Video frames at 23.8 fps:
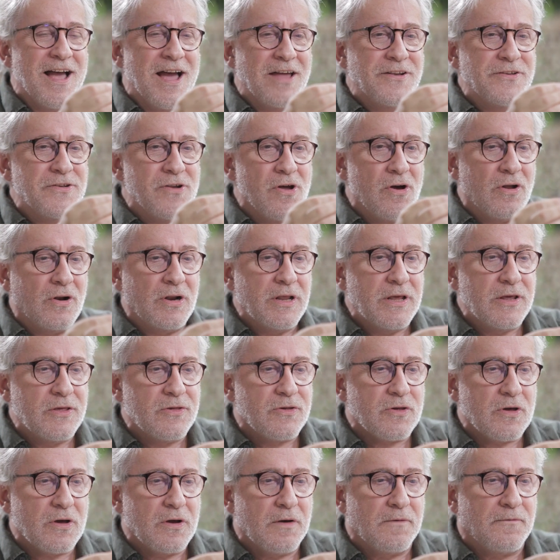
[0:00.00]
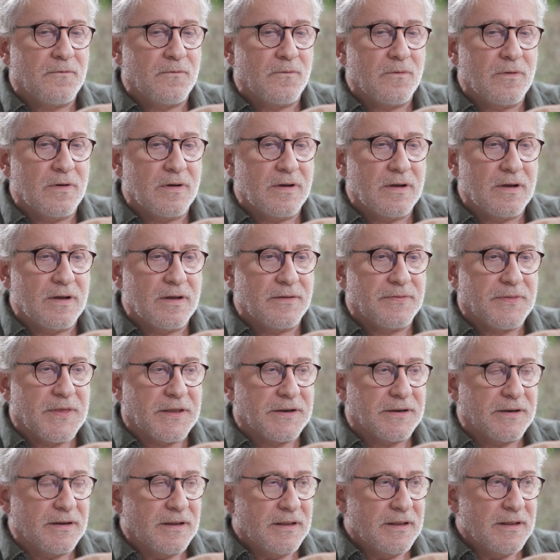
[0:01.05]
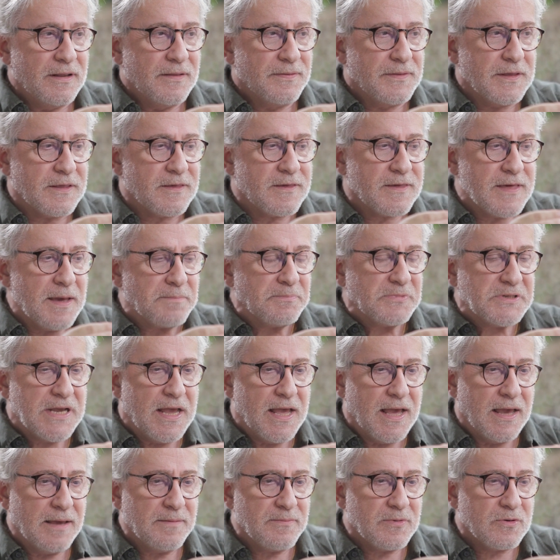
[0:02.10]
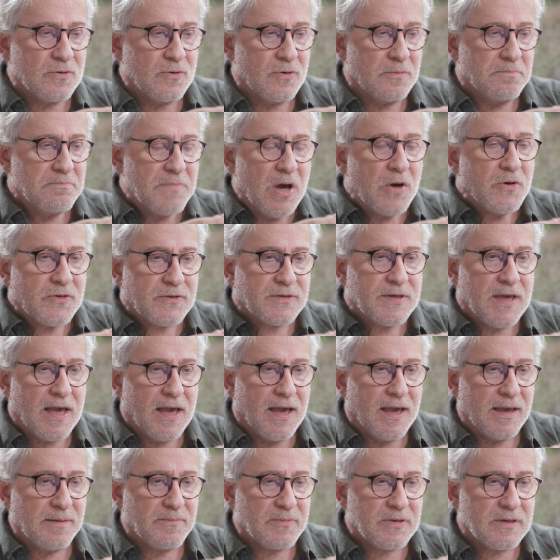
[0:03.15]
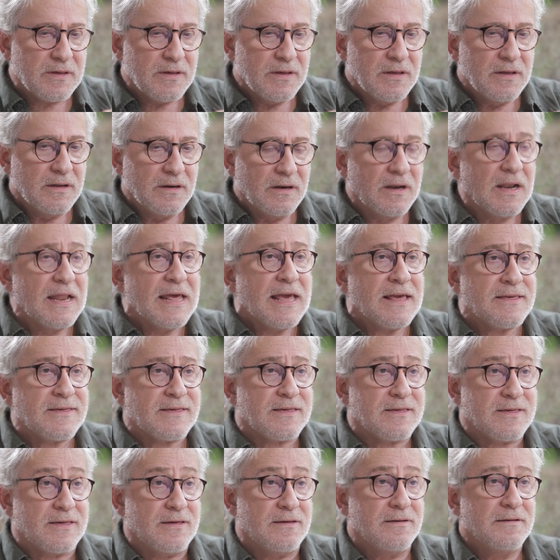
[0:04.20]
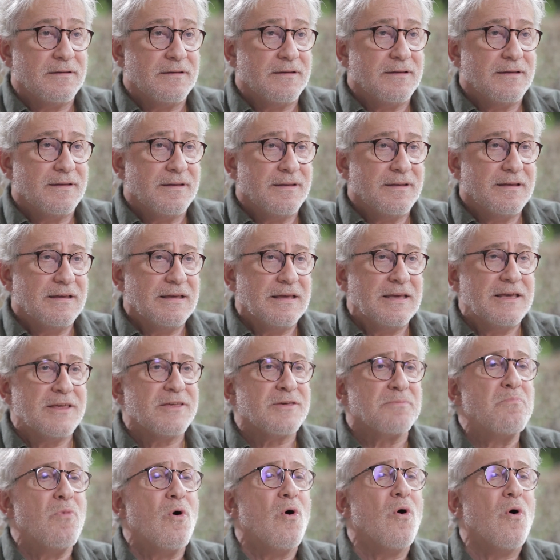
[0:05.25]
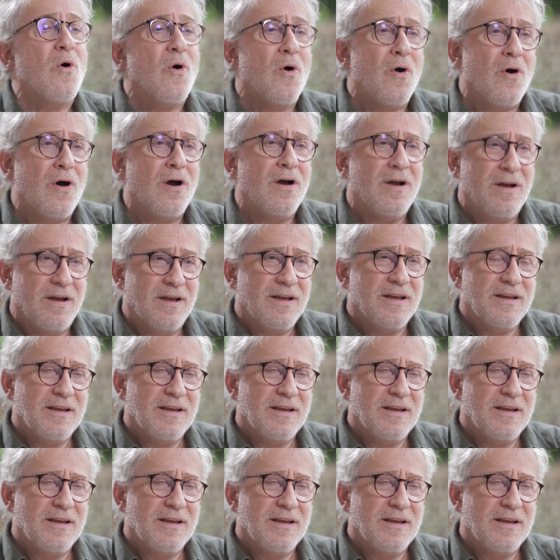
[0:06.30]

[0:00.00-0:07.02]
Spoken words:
a knowledge of that sometimes, or most times, less is more.